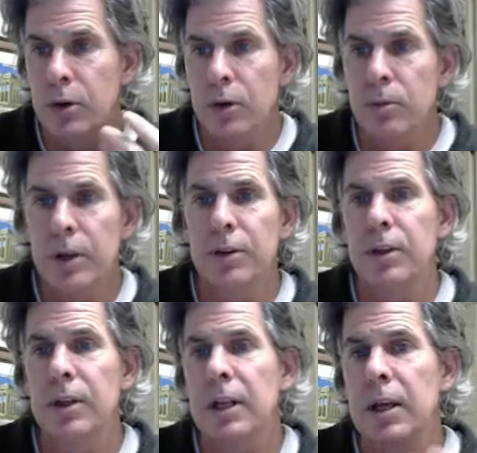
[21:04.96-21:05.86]
good
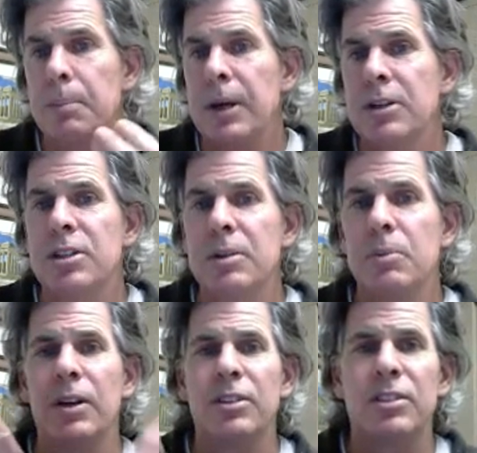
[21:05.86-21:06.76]
reason, but she
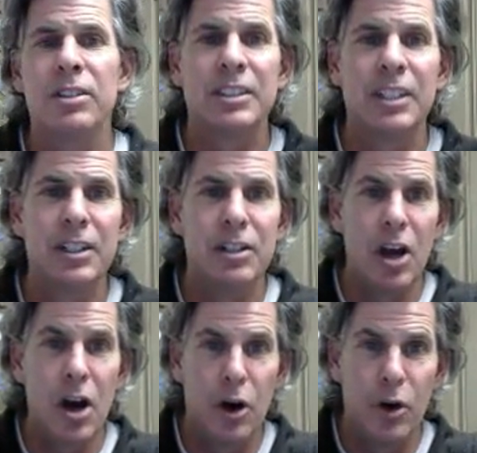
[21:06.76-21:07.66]
wants you to
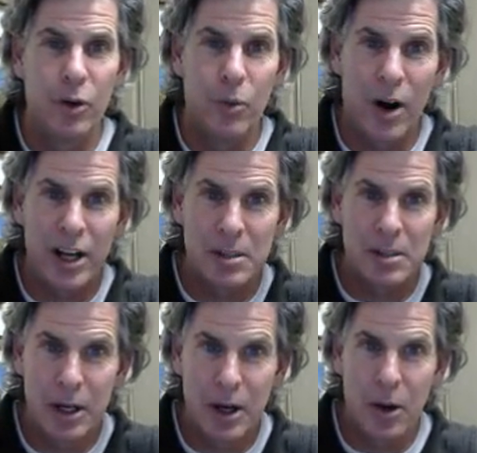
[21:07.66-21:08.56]
know, watch
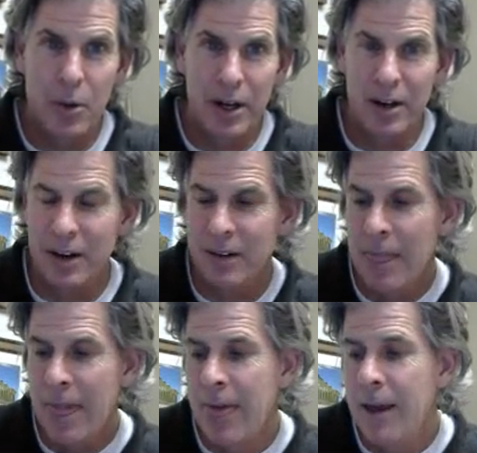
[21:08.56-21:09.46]
me go here.
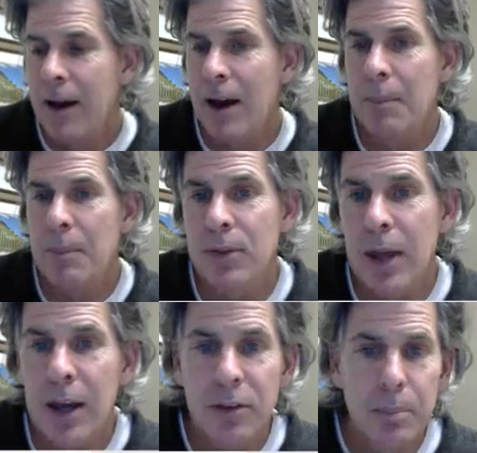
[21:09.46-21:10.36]

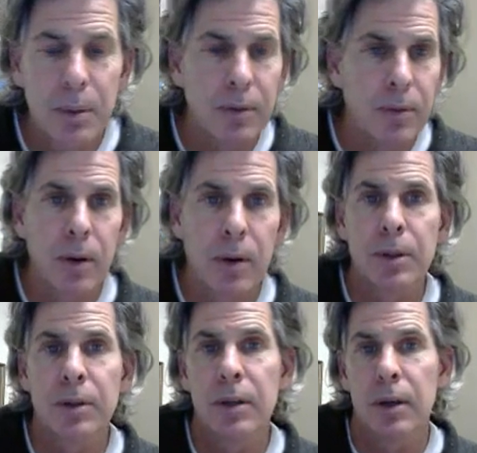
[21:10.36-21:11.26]
That's a bit of her
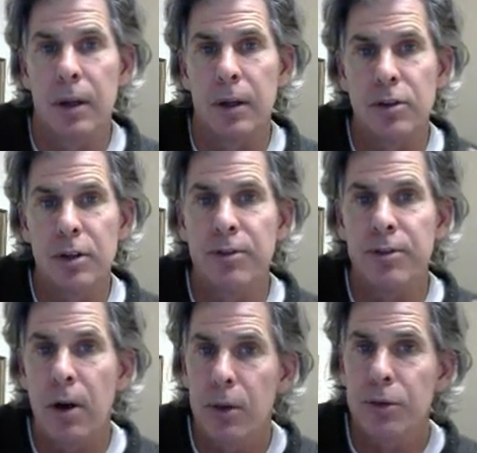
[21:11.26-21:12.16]
harmatia, and she
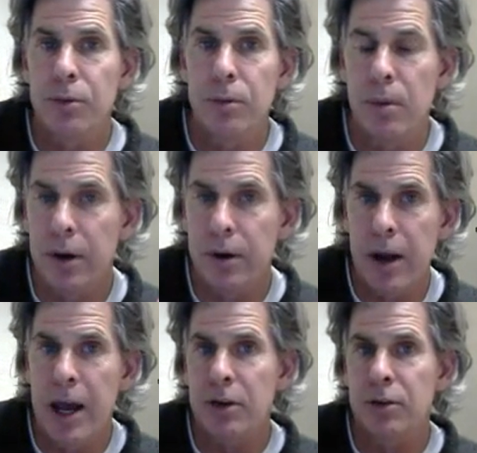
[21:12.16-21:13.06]
follows through on her
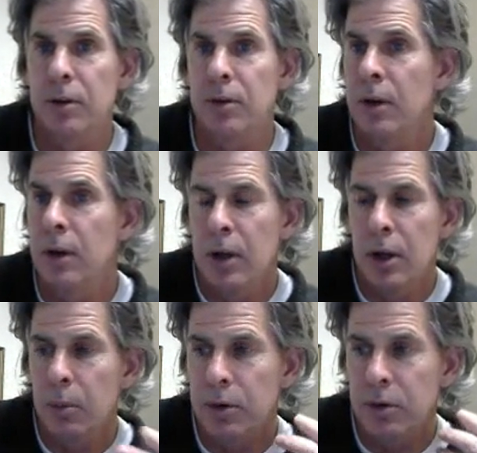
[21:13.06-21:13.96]
actions,
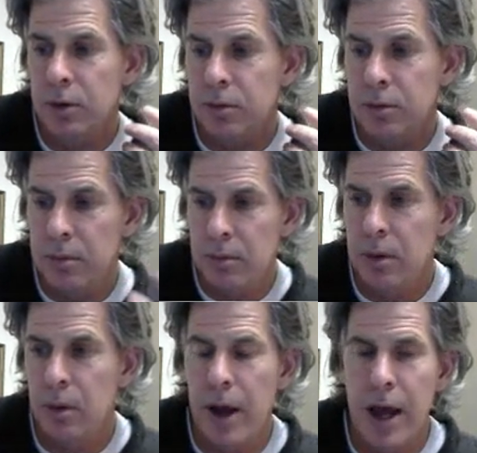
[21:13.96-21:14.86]
which is,
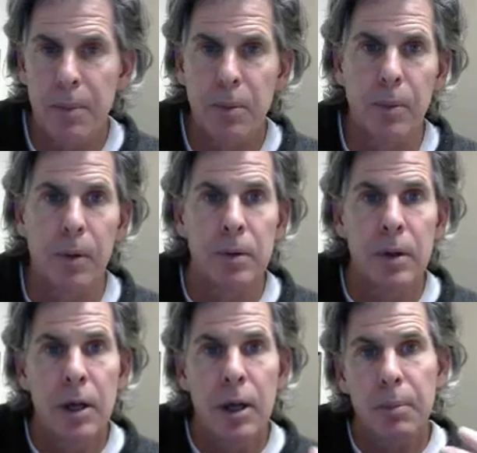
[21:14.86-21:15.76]
admirable,
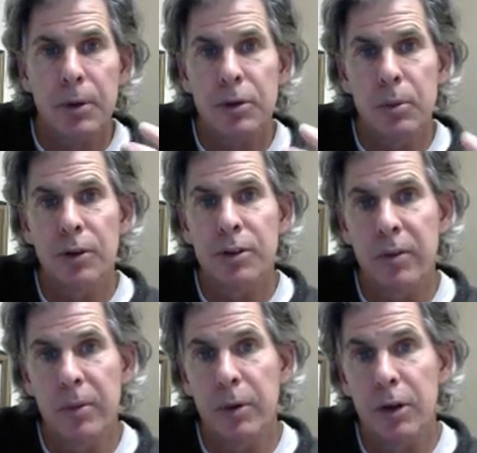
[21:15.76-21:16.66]
but she wants
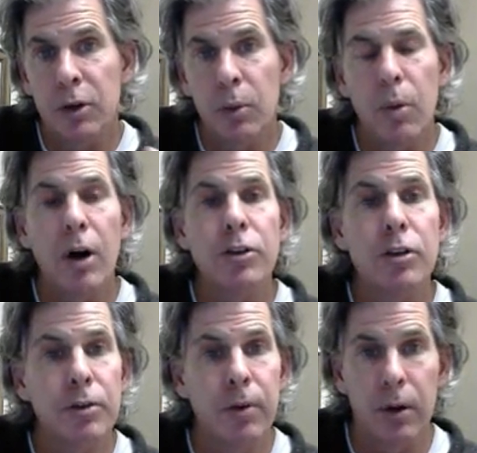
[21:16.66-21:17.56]
everybody to watch
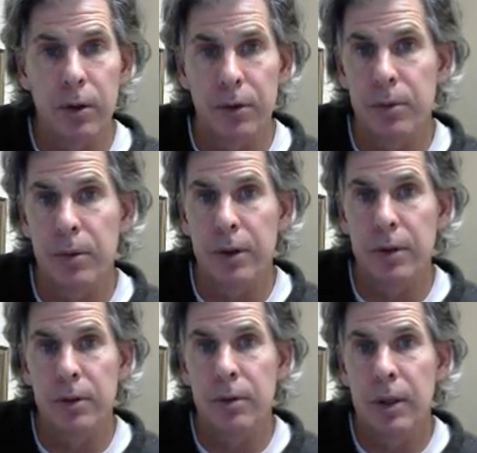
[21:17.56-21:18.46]
her follow through on
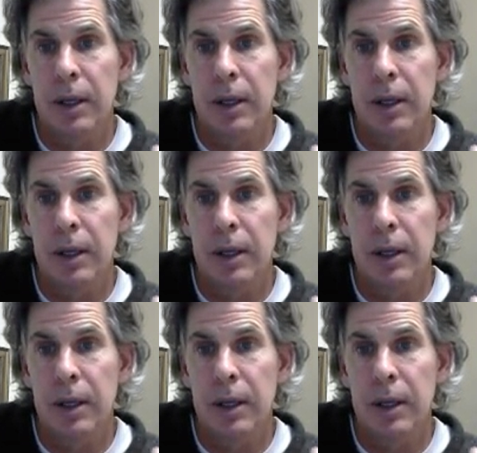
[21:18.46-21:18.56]
these.